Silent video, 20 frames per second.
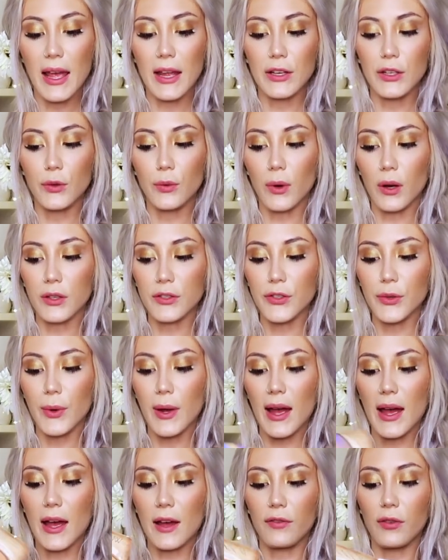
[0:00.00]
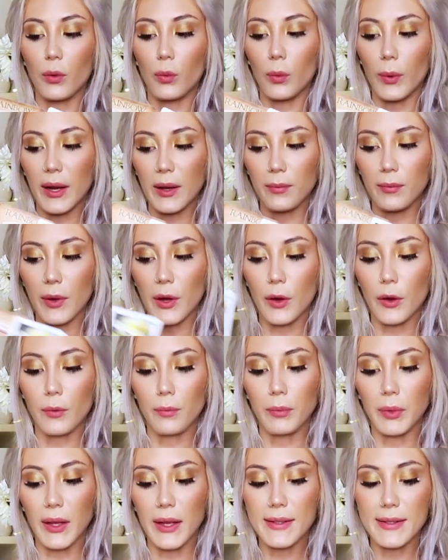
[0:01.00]
and you also have rainbow
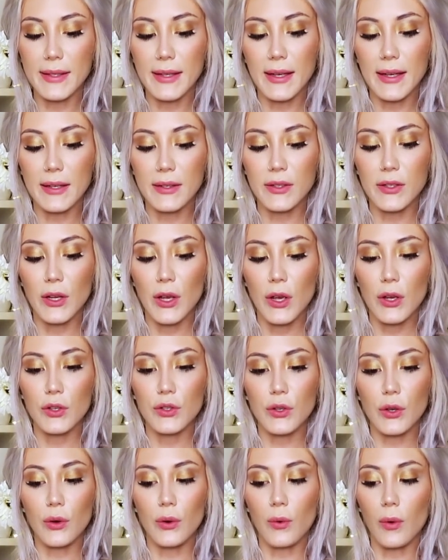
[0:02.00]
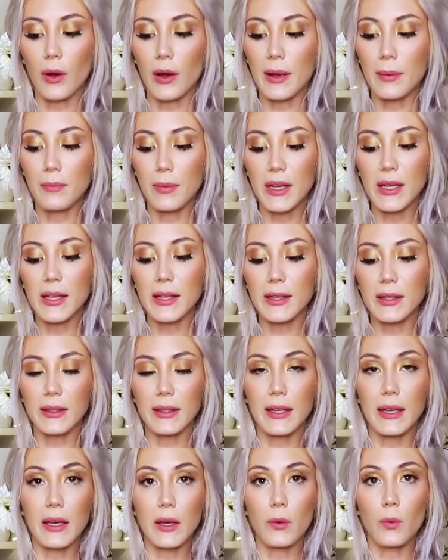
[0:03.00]
blessings. So
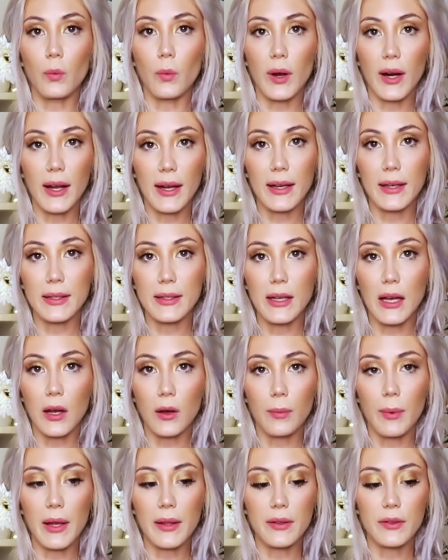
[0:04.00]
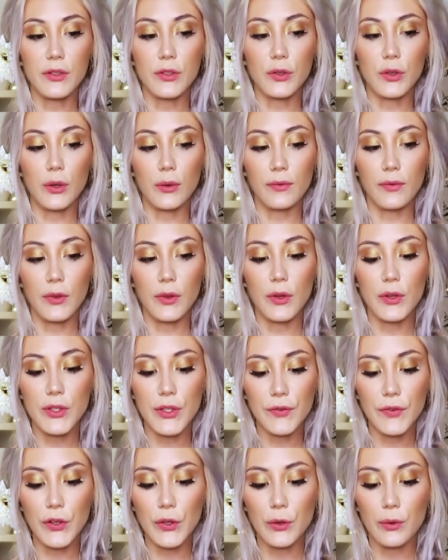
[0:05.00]
immediately what I can tell by this group, for those
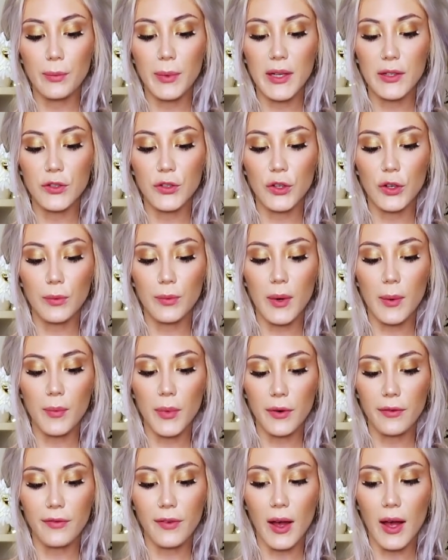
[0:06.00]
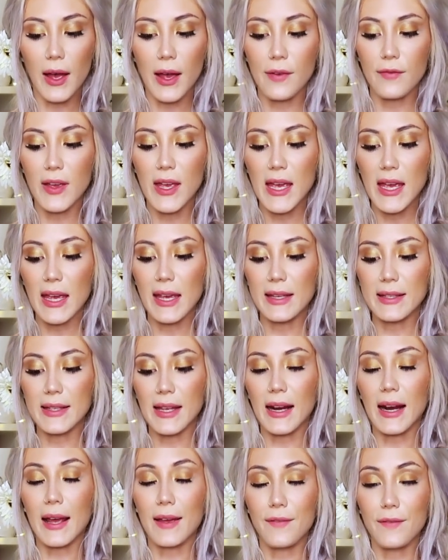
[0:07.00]
of you who picked group number 5, is
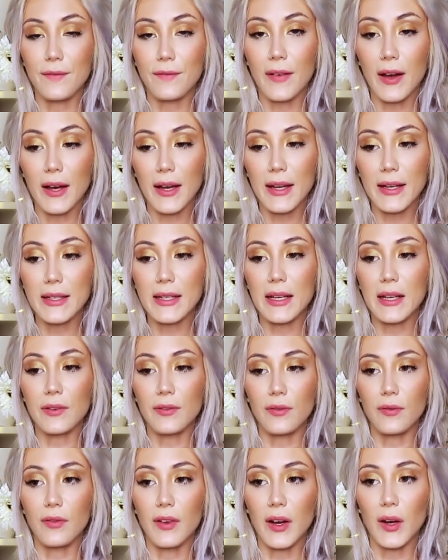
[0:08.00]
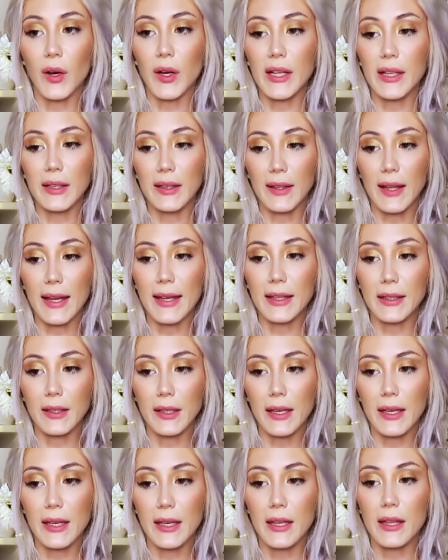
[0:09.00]
that I find it very
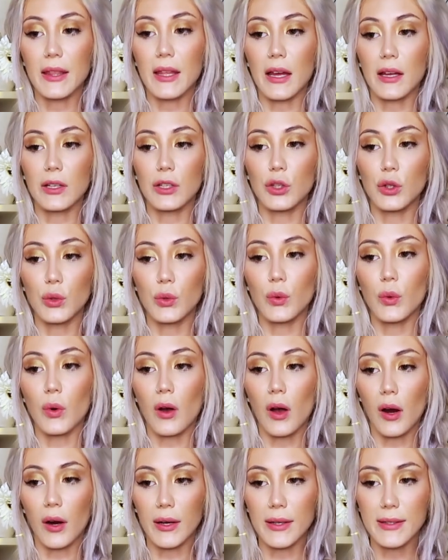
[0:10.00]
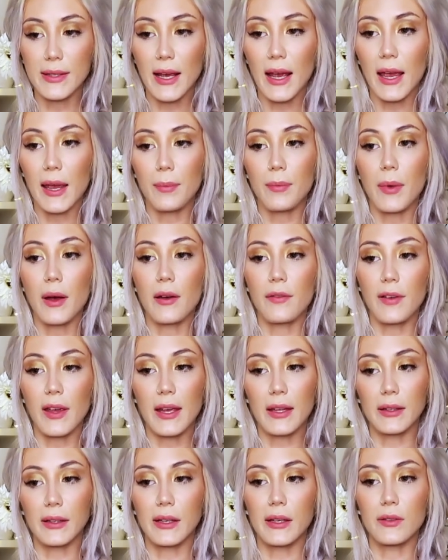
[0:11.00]
likely that you are a type of
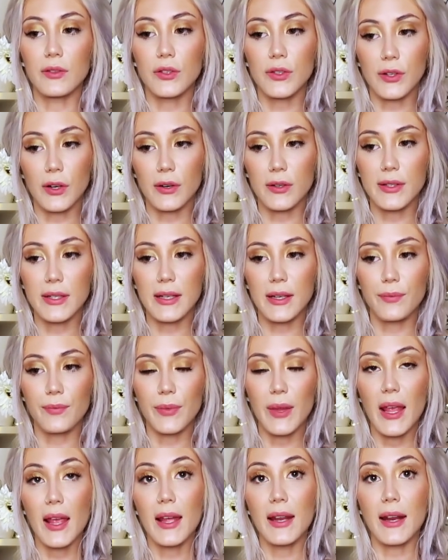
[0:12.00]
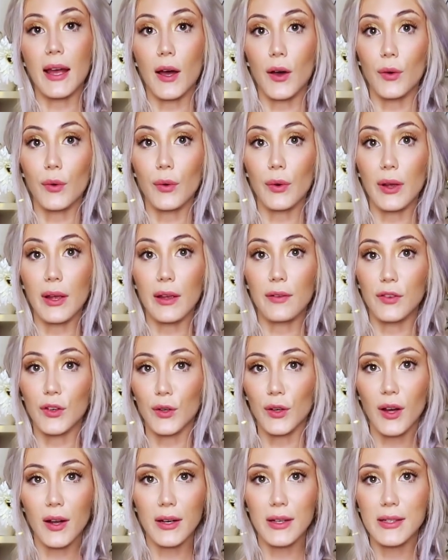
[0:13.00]
alien starseed. Now, if you're
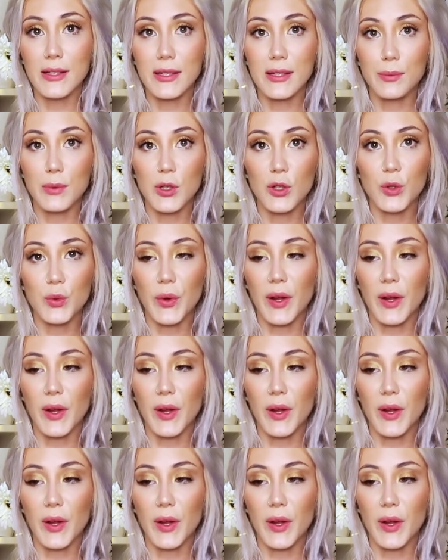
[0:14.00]
not into spirituality